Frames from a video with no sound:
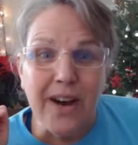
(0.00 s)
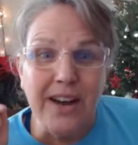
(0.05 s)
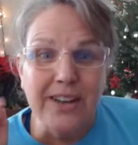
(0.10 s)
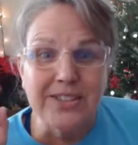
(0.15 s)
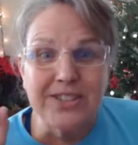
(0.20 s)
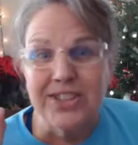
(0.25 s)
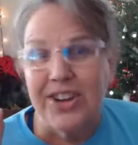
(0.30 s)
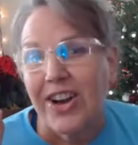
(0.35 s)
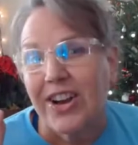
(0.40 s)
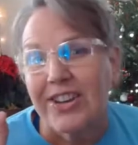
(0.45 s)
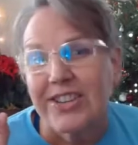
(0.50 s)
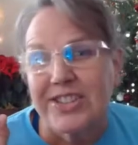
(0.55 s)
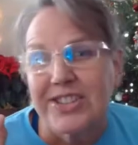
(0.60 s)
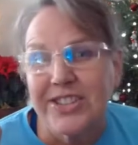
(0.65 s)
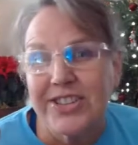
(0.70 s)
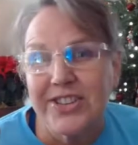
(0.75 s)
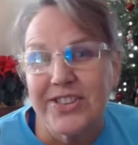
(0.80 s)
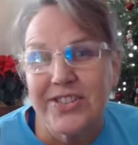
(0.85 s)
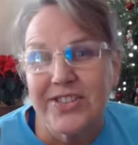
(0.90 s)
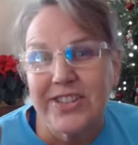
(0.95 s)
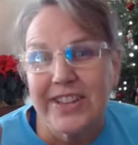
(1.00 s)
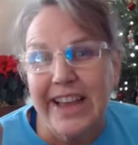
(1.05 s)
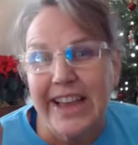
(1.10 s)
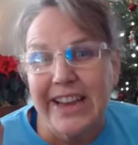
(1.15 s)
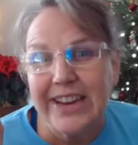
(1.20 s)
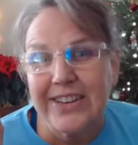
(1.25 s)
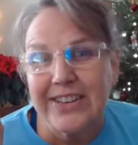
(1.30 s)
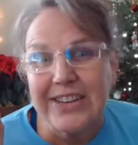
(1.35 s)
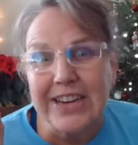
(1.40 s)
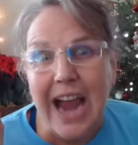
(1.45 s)
I'll talk to you
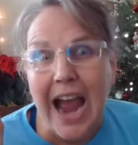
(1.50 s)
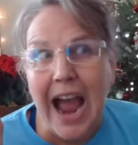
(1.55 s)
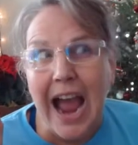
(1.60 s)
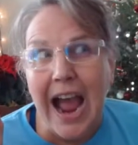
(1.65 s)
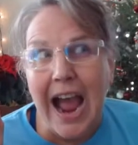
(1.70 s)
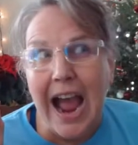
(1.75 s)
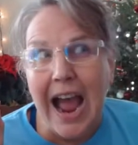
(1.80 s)
later.